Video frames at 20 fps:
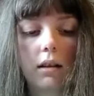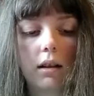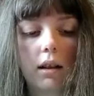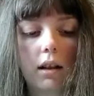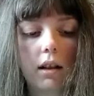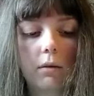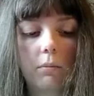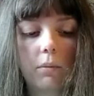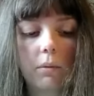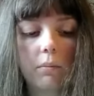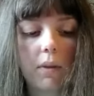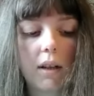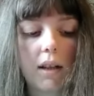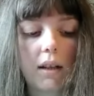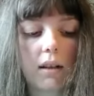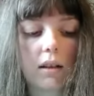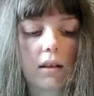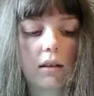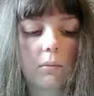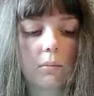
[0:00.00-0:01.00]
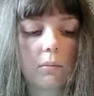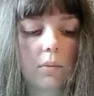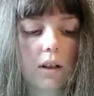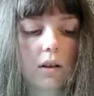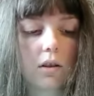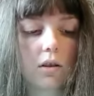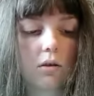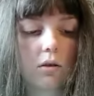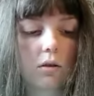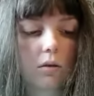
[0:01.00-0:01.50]
I've been making some
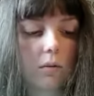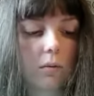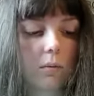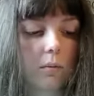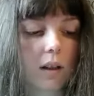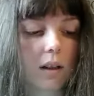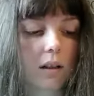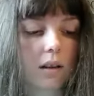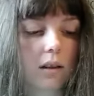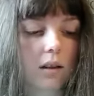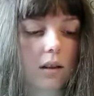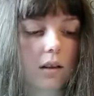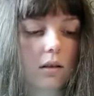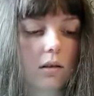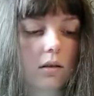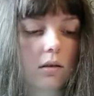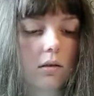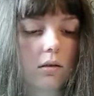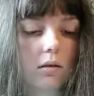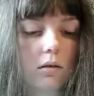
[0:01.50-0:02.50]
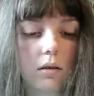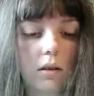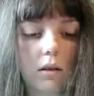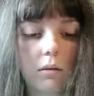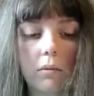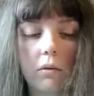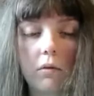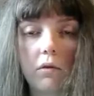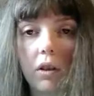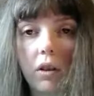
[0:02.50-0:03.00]
pictures with my sister that
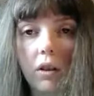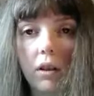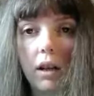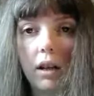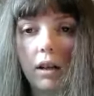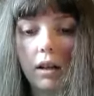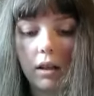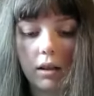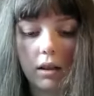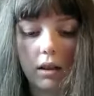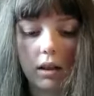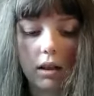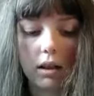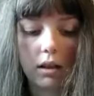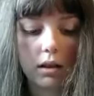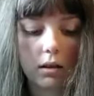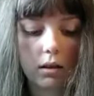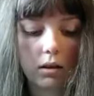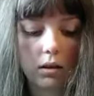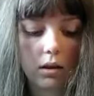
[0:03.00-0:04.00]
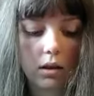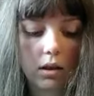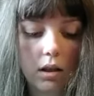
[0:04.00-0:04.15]
were related to Easter.